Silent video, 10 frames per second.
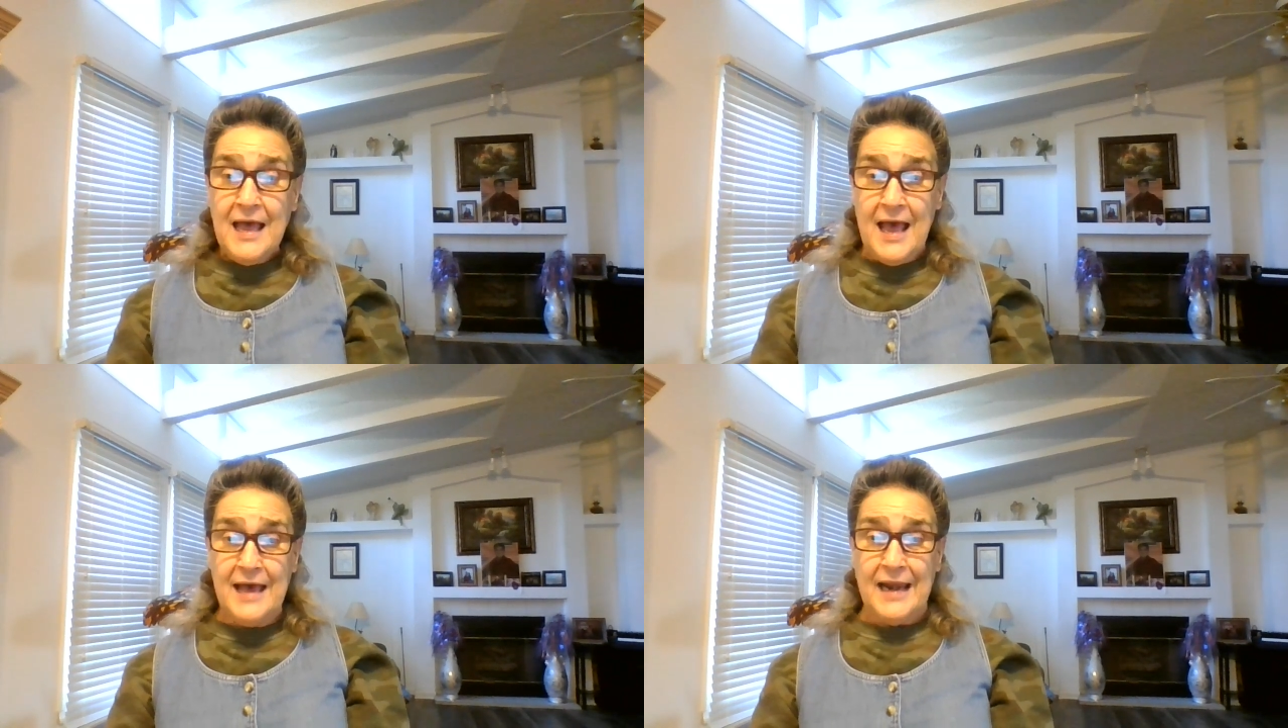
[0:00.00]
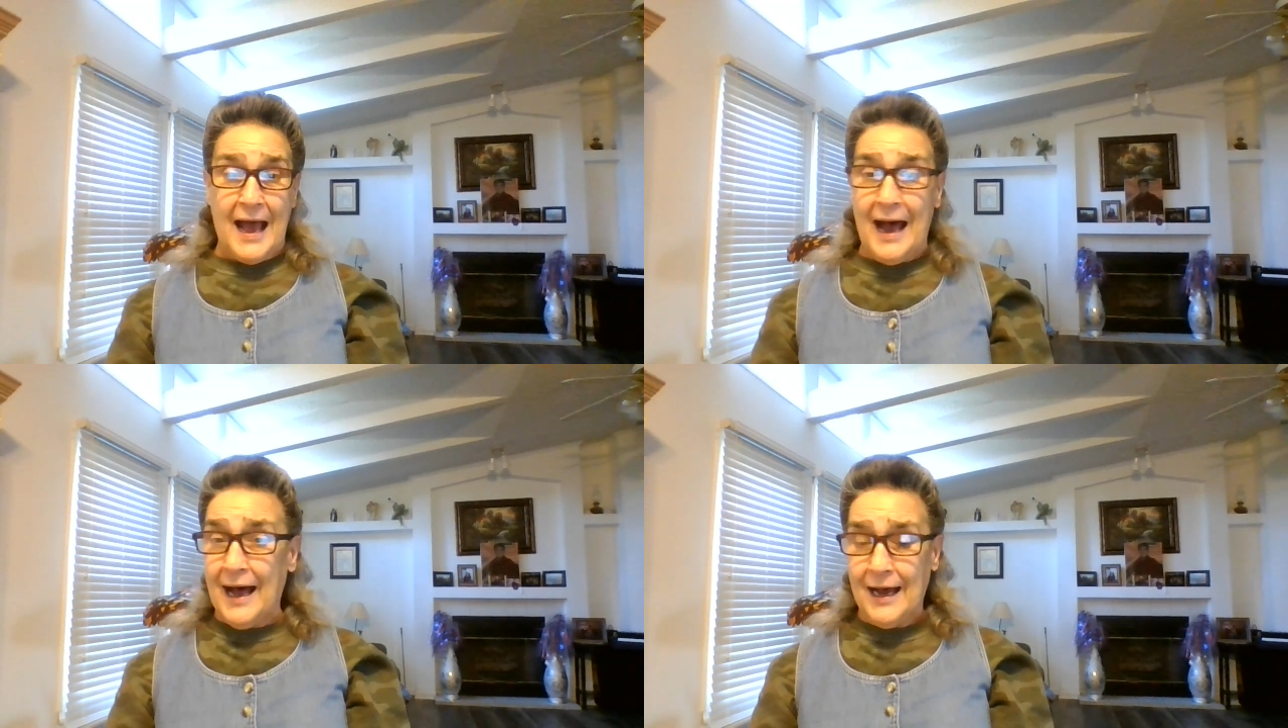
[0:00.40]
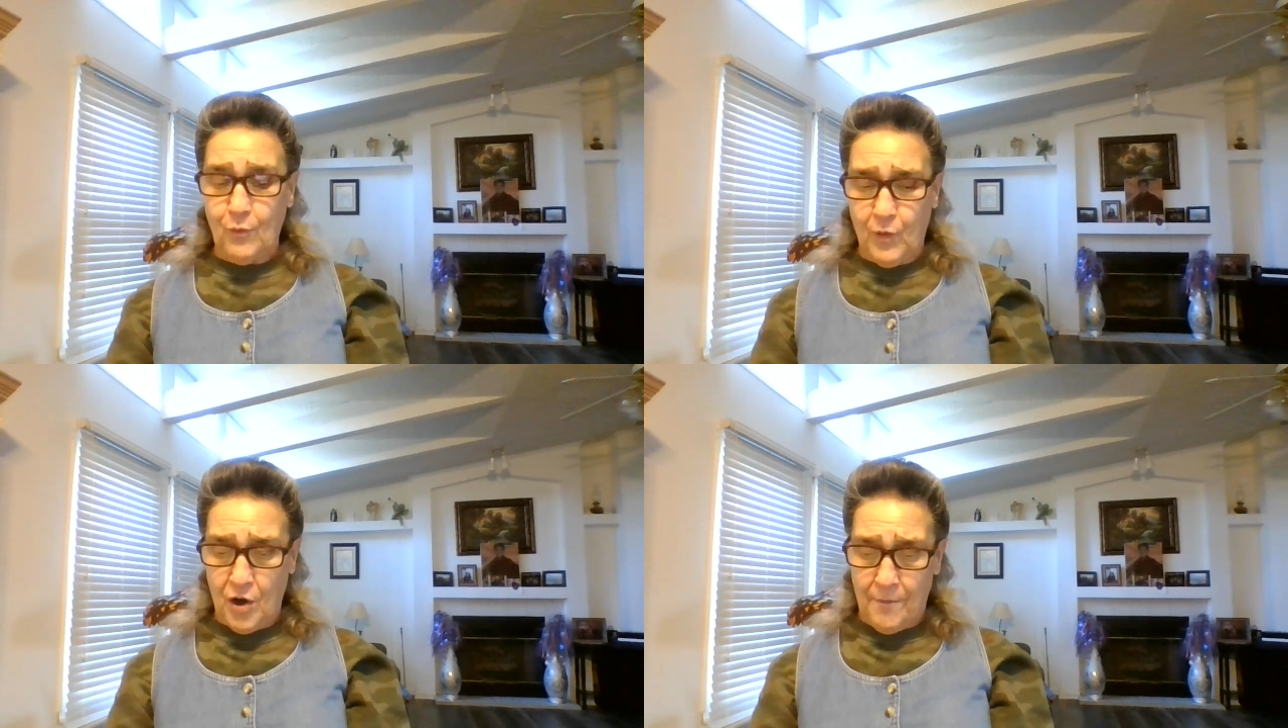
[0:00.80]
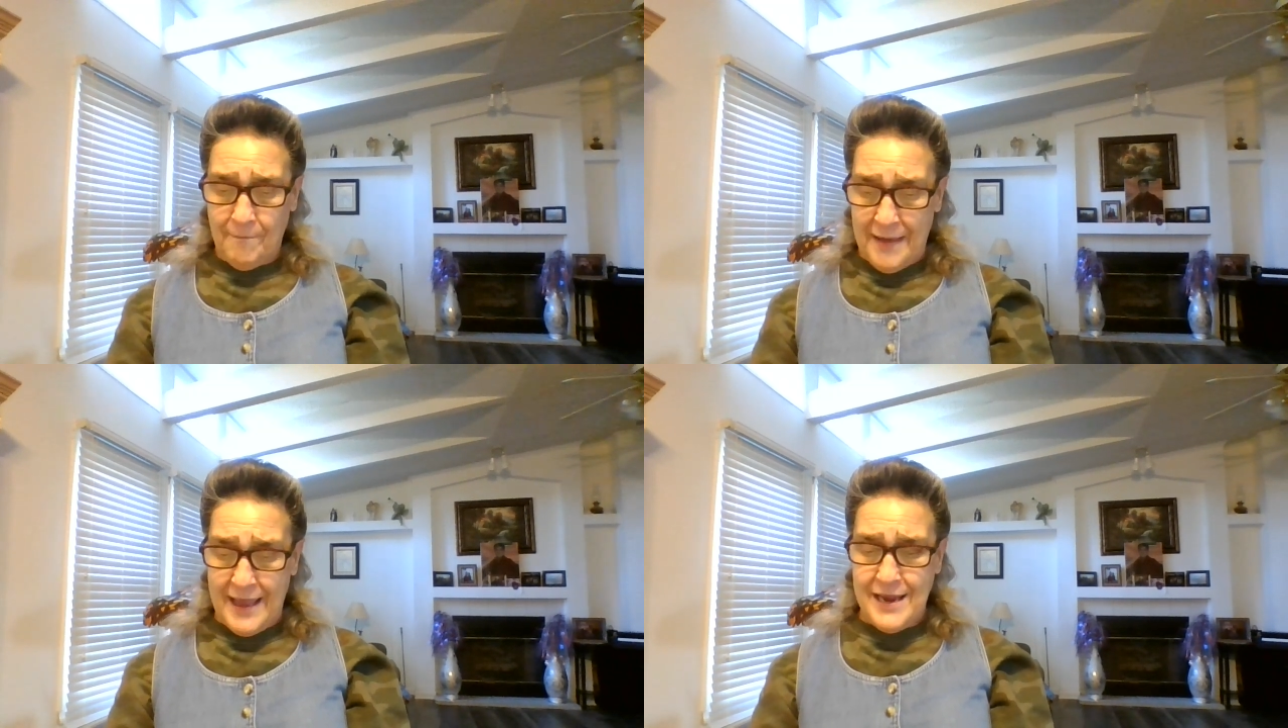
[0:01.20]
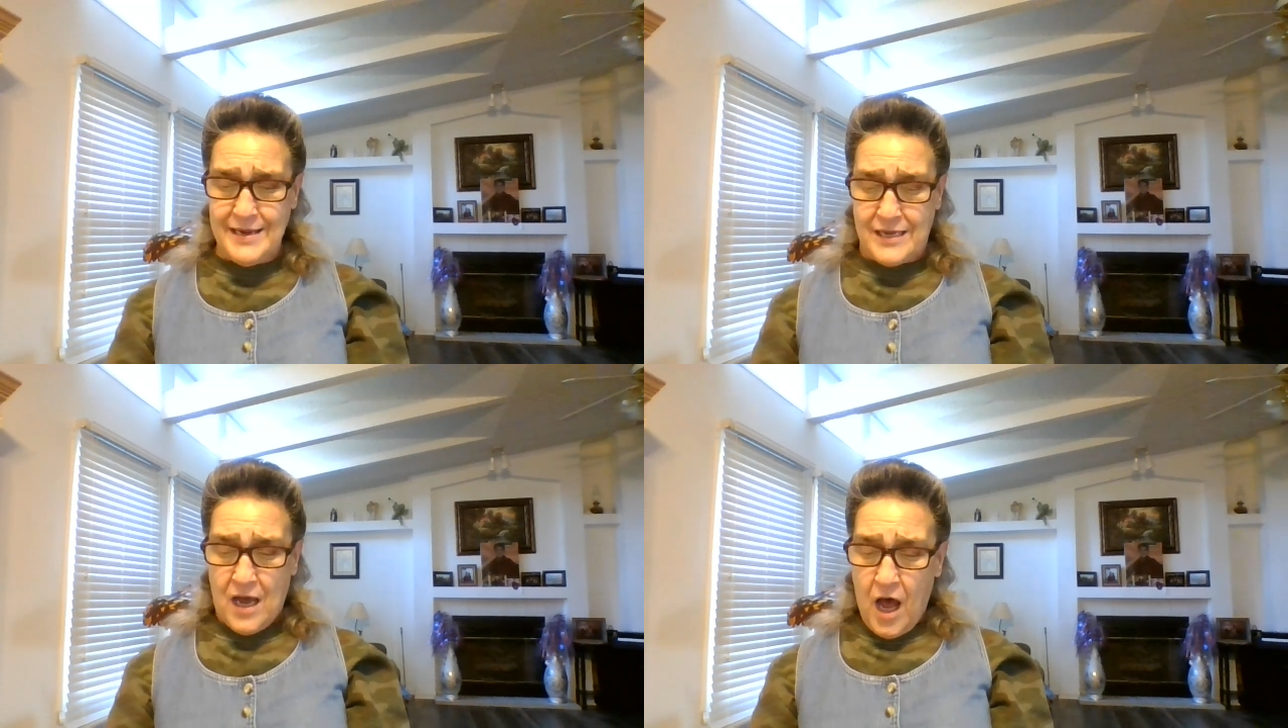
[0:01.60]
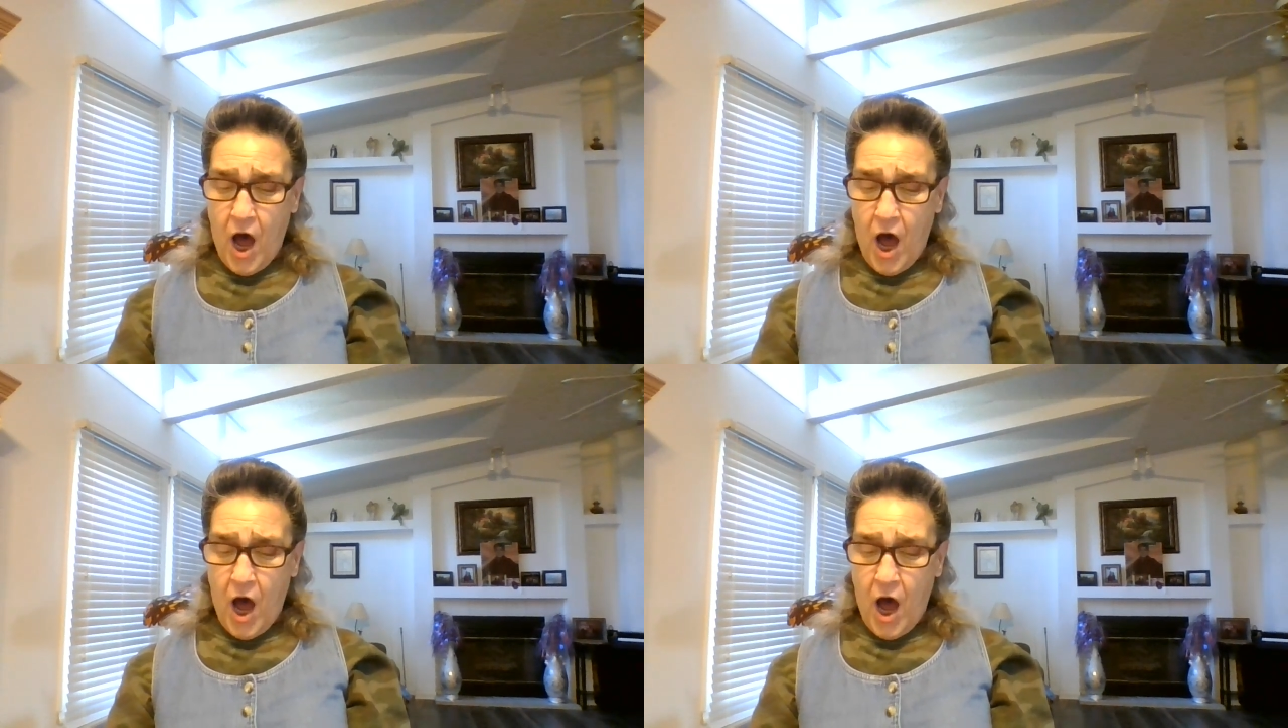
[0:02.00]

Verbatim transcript: and I will make